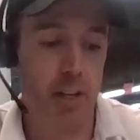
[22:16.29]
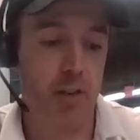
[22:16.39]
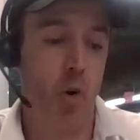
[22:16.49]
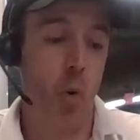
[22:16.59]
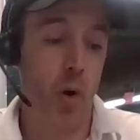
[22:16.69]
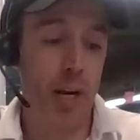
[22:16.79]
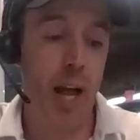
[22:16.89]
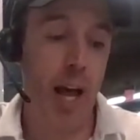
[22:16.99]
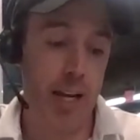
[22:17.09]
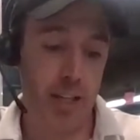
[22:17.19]

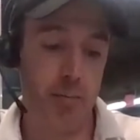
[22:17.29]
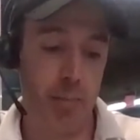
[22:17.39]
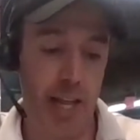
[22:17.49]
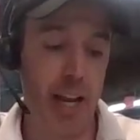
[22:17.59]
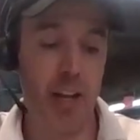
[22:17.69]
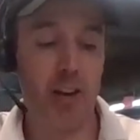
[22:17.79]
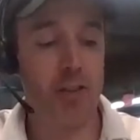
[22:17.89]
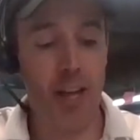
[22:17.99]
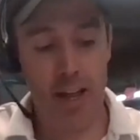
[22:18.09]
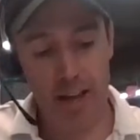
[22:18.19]
organized, like planning your
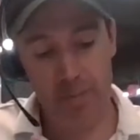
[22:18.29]
day,